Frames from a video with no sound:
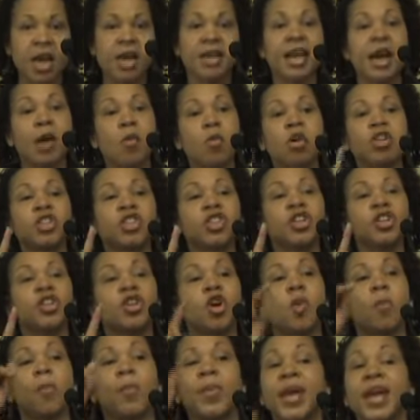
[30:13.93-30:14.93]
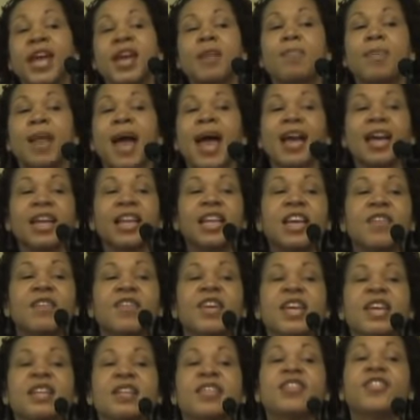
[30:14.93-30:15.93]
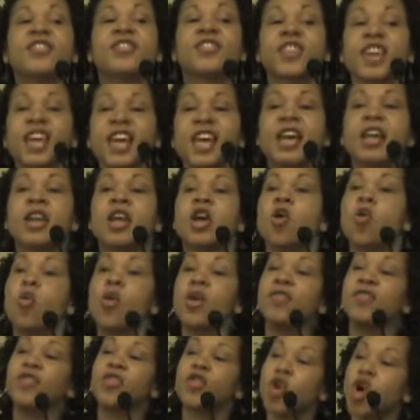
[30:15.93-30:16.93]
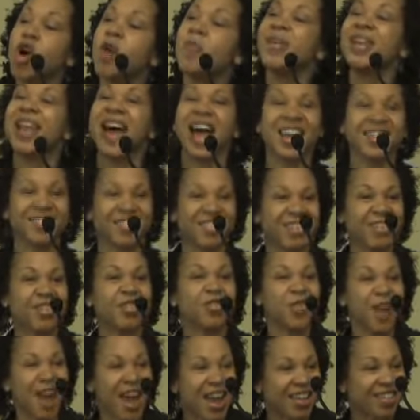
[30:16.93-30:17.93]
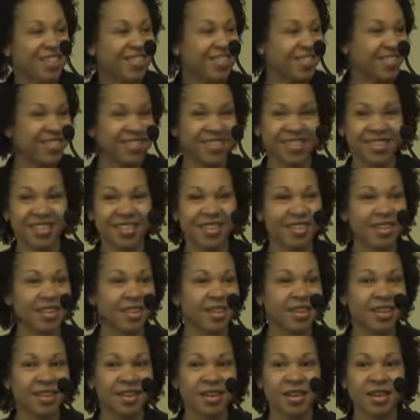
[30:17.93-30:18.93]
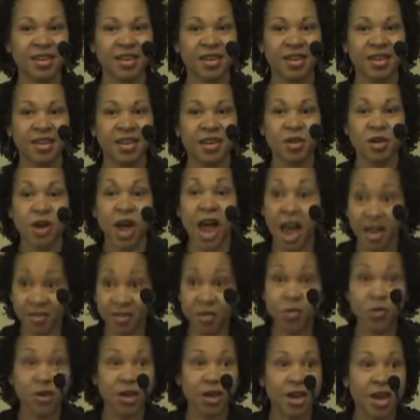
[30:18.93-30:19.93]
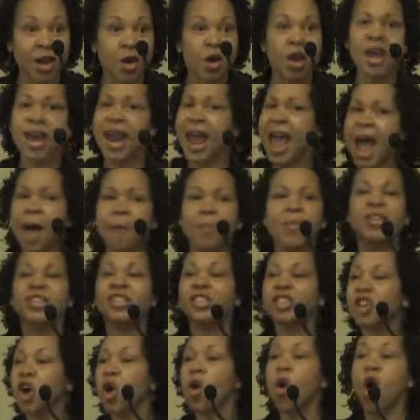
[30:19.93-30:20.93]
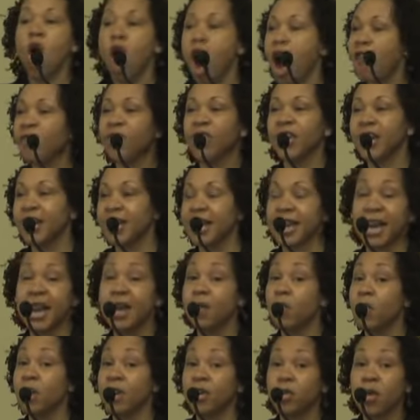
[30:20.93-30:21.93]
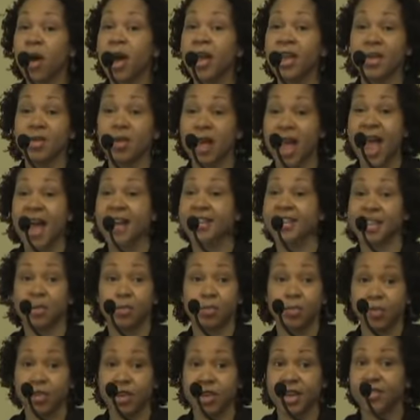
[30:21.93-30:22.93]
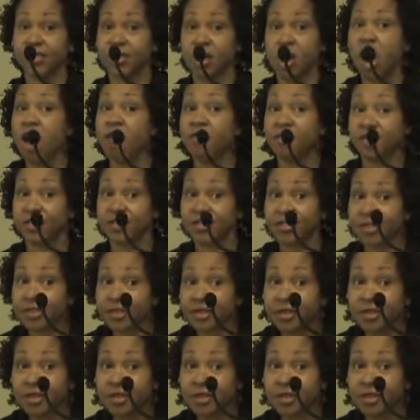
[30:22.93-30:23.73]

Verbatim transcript: Now, I want you to know being black and living in this skin, we've normalized the stress haven't we? It happens so often, and they wonder why you act up when you get to the office.